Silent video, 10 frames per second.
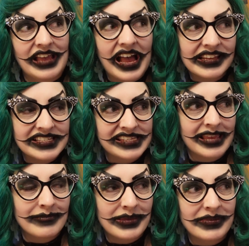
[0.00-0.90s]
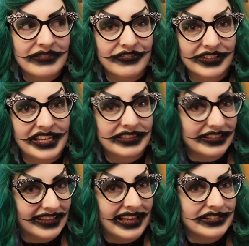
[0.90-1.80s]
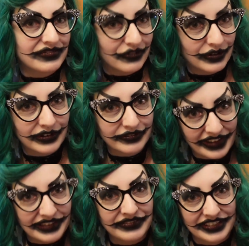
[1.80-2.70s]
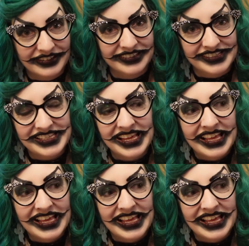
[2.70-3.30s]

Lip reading: I'd say maybe for like the last 4 or 5 years.